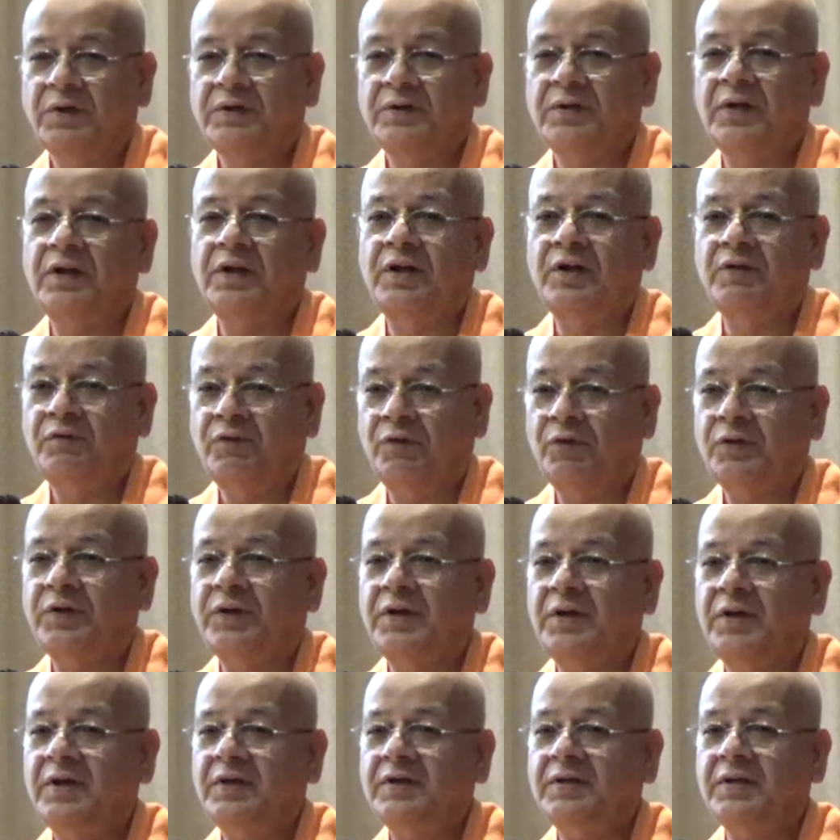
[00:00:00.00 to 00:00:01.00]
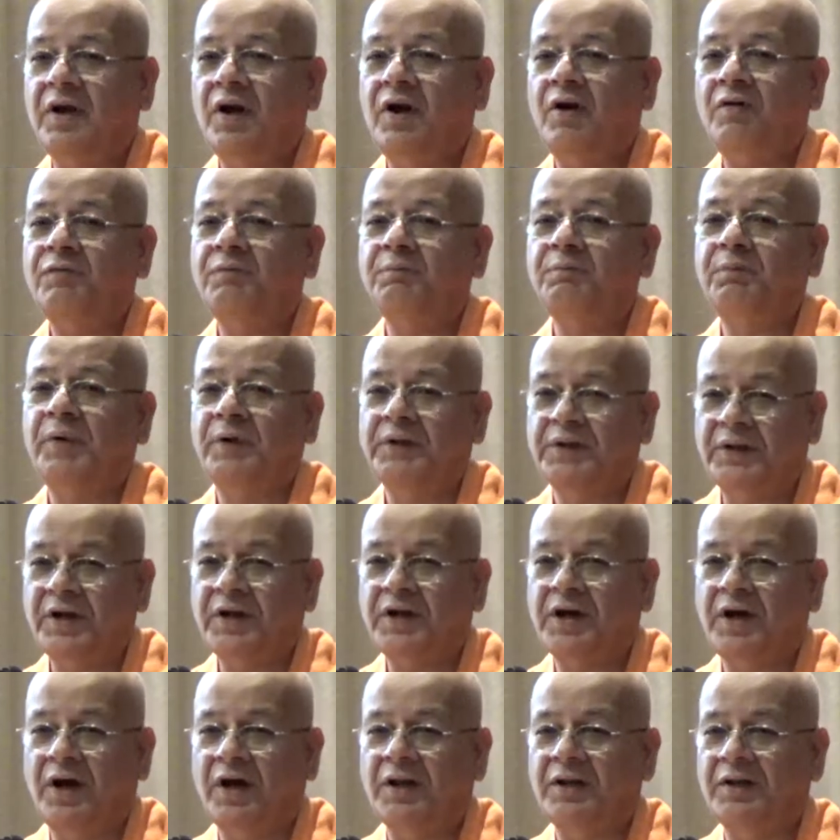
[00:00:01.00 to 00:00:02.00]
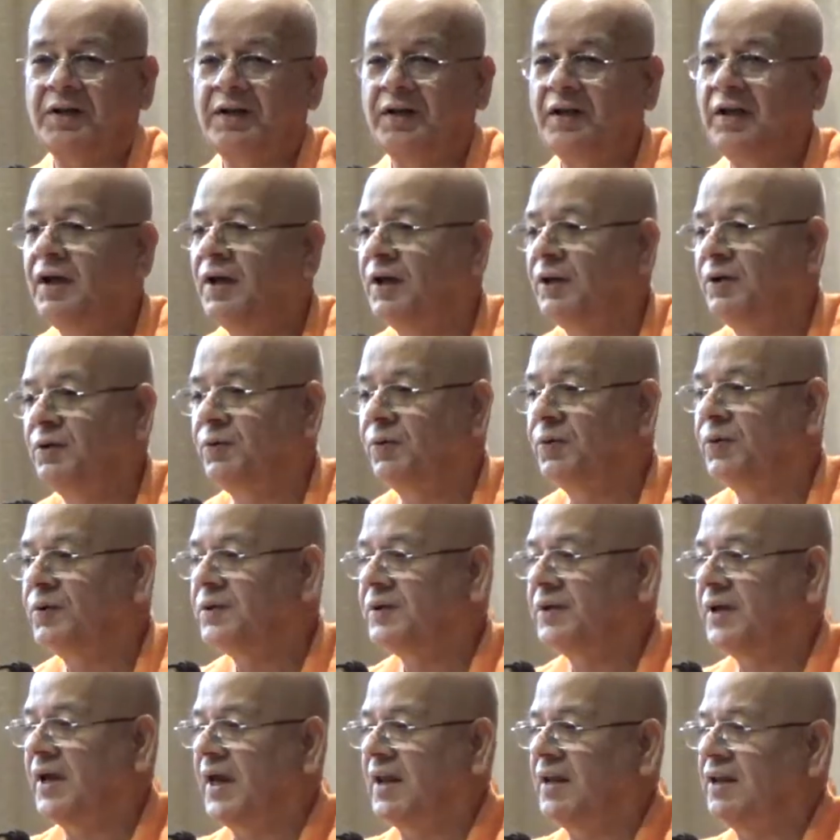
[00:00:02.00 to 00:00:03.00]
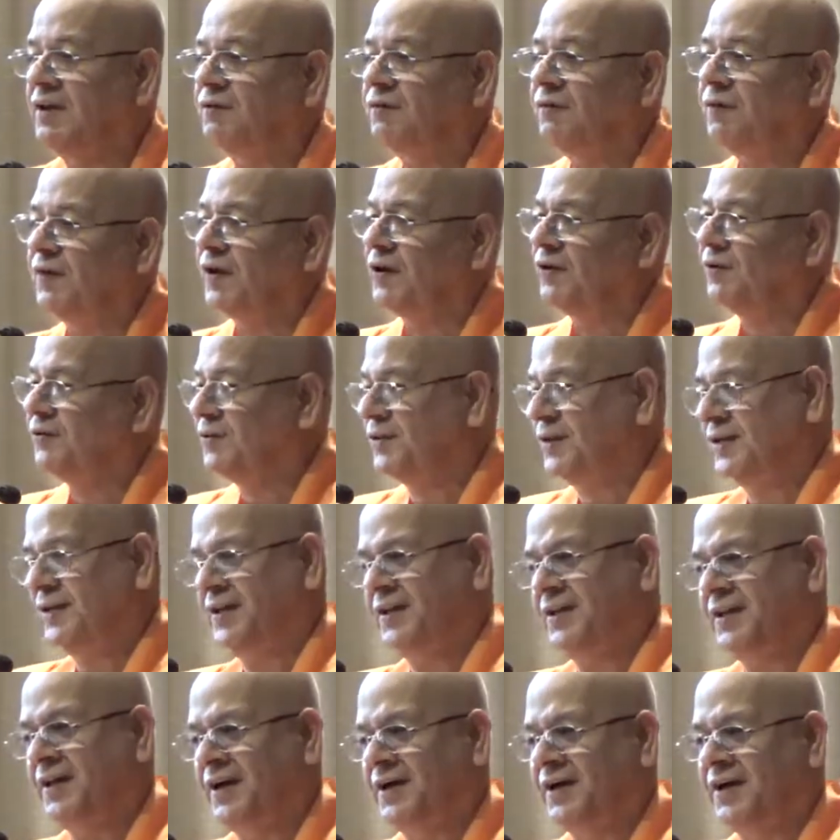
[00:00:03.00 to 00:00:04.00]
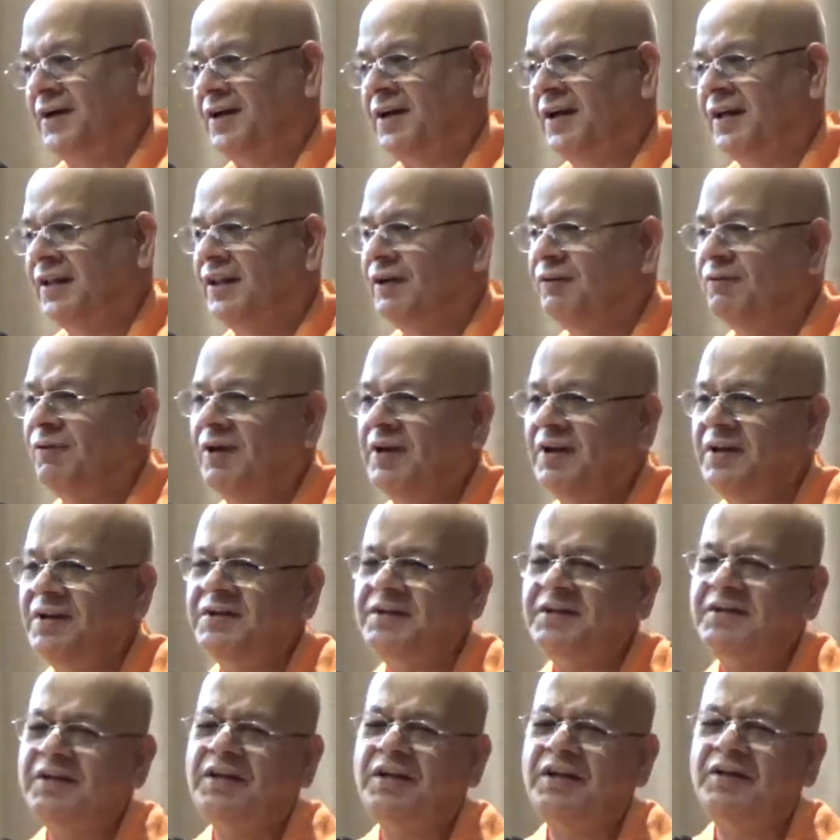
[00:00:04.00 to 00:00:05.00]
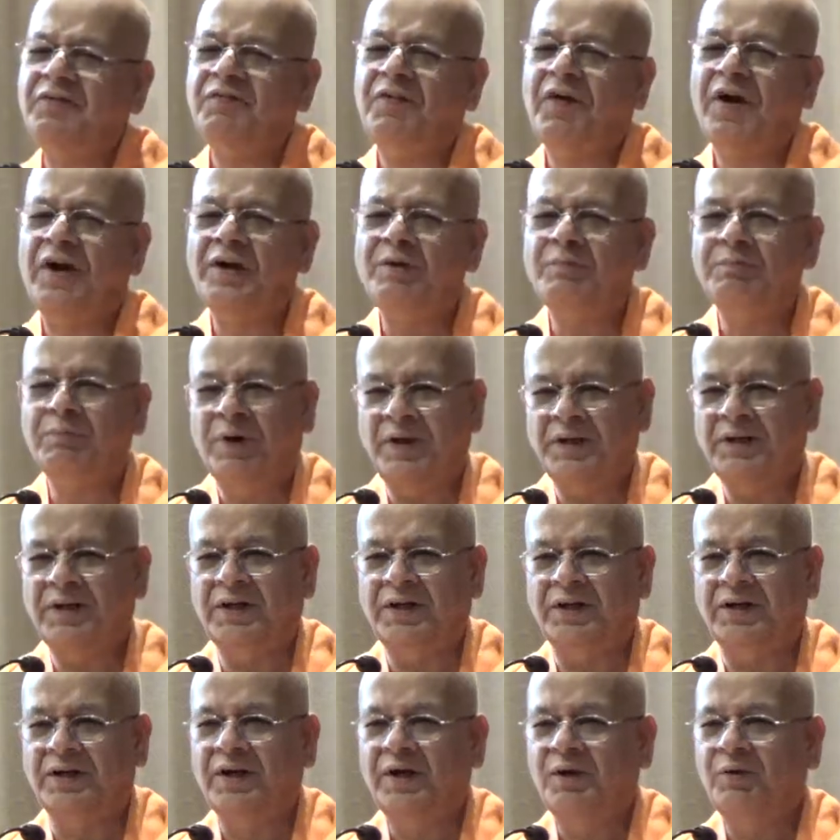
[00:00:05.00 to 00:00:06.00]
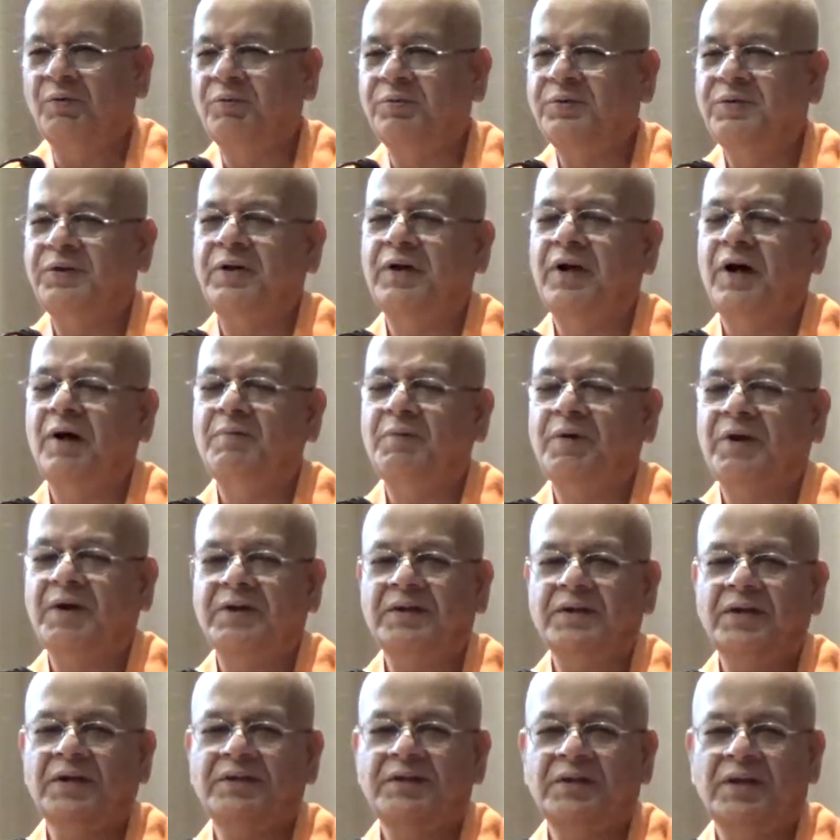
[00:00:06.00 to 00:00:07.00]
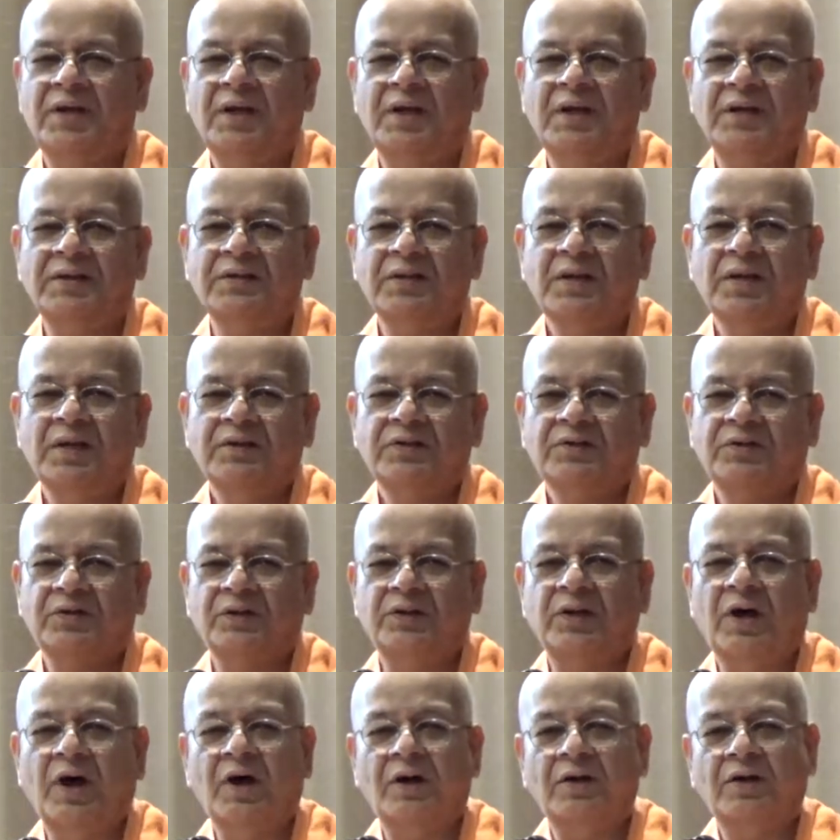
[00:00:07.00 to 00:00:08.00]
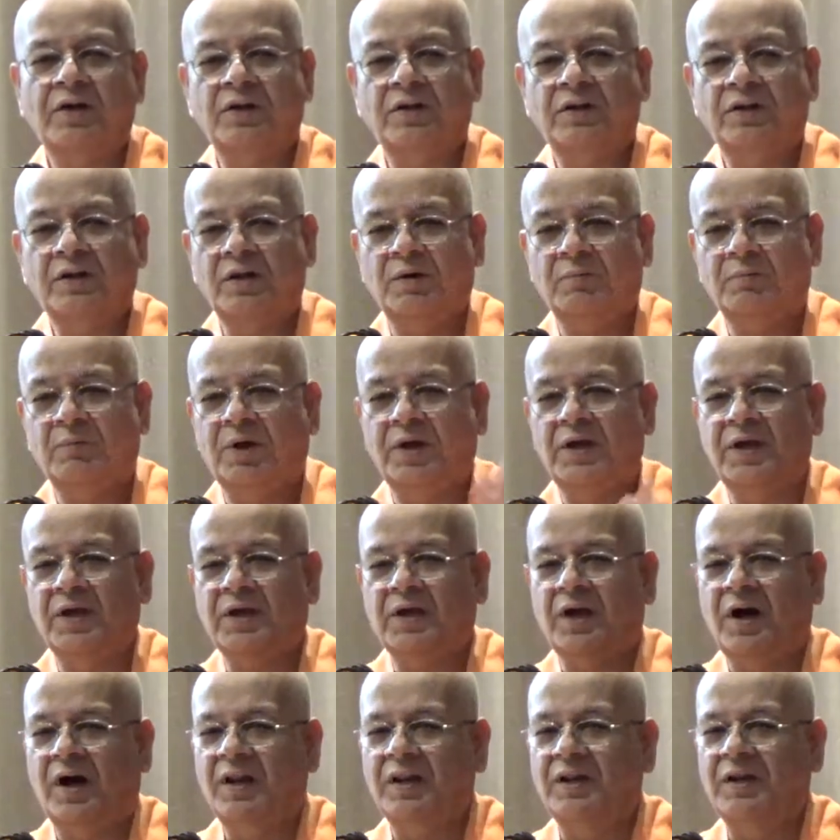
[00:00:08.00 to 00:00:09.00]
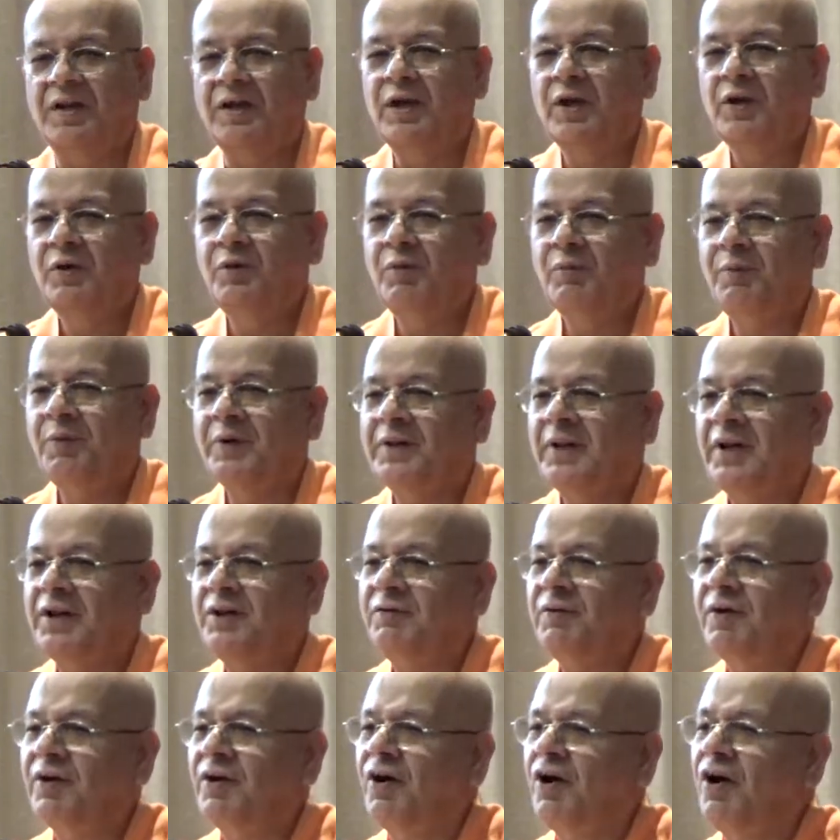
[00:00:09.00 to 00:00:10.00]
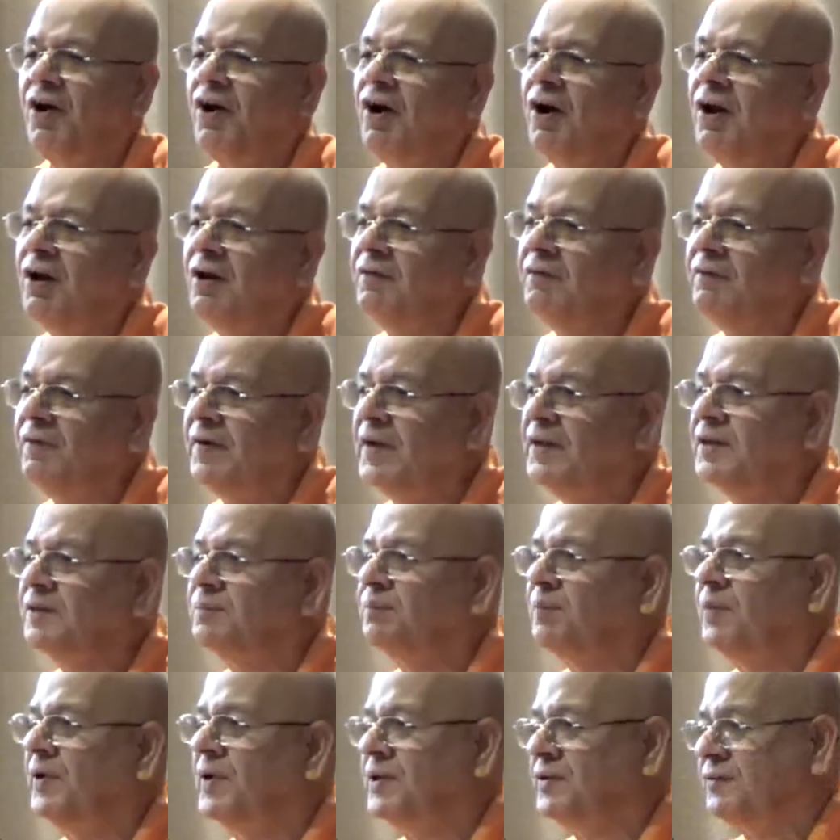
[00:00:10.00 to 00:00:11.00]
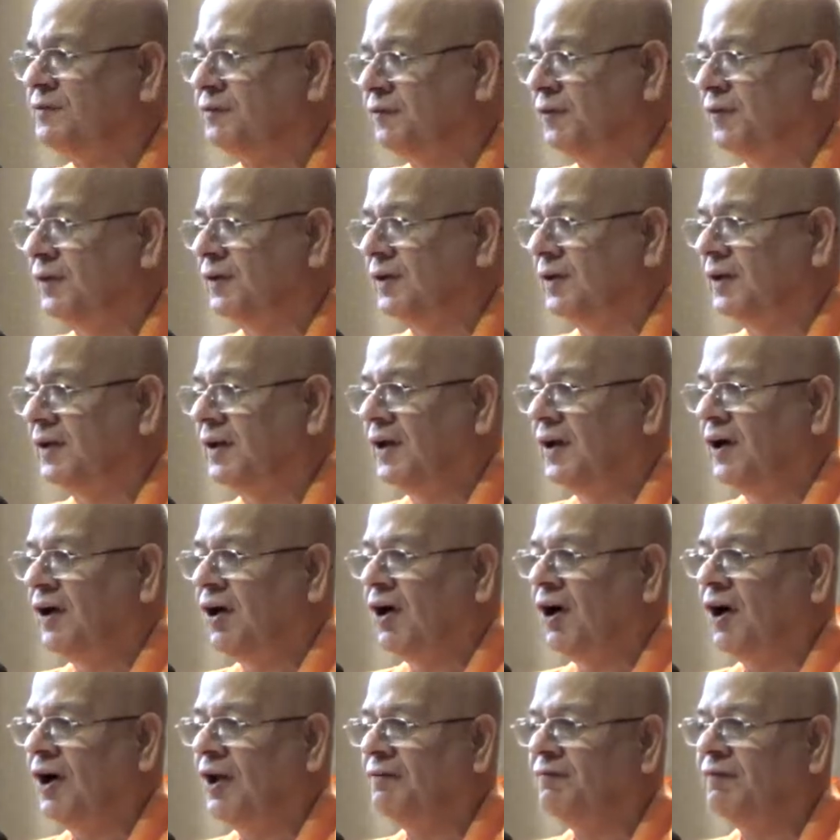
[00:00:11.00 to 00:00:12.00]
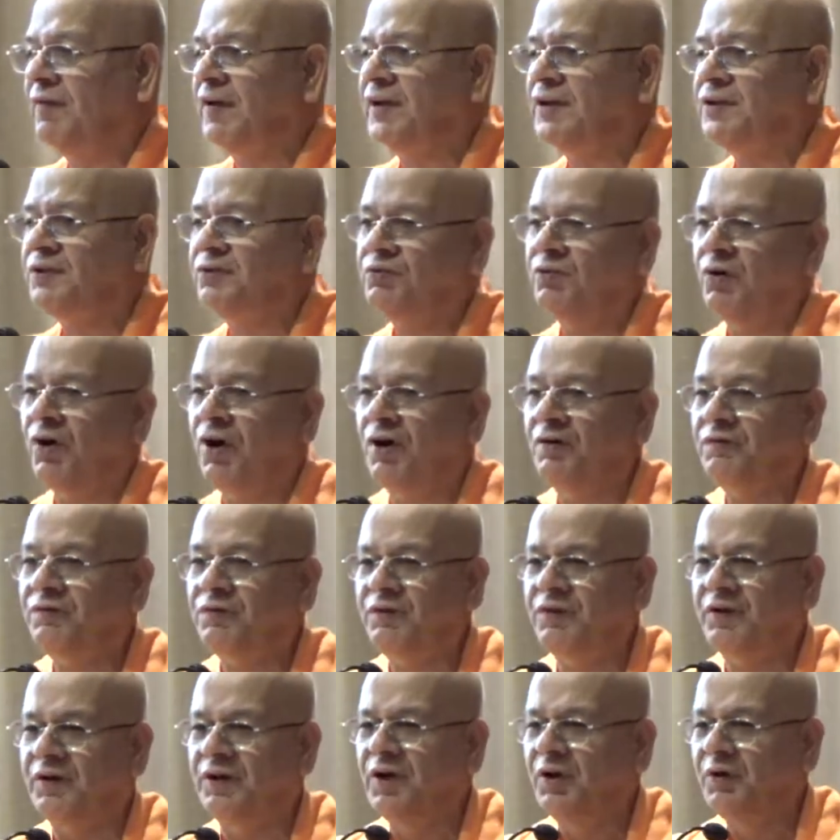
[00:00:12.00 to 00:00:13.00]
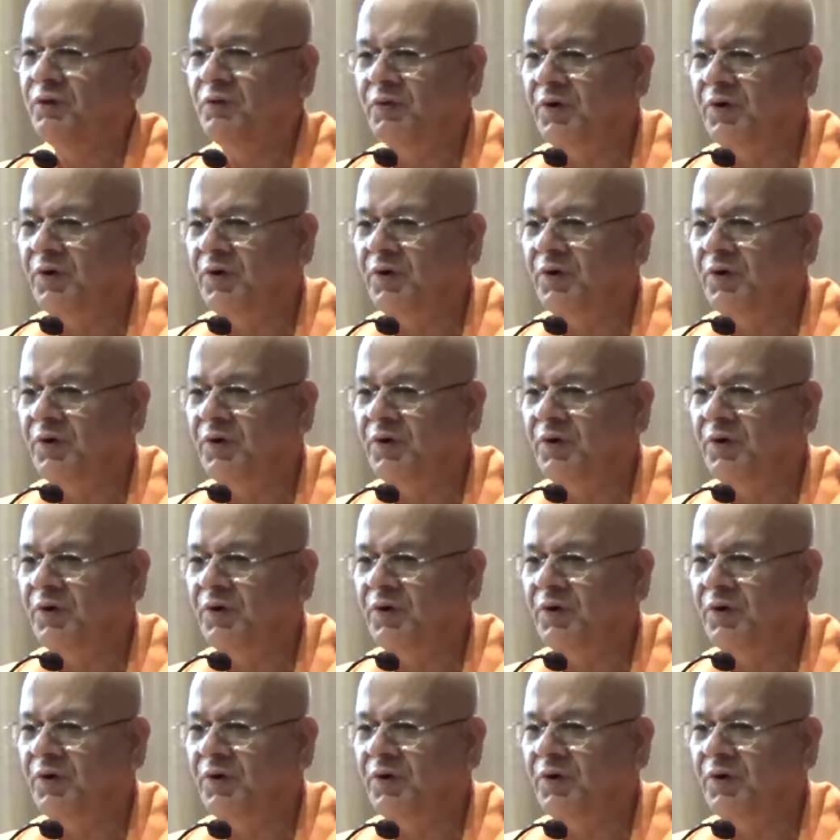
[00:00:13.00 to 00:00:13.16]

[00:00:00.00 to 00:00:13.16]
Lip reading: The devotees of Mother Kali don't see any ferocity there. They only see Divine Mother. Sri Ramakrishna says, Sadanandamayi Kali. Oh Mother, you are always blissful, always joyful.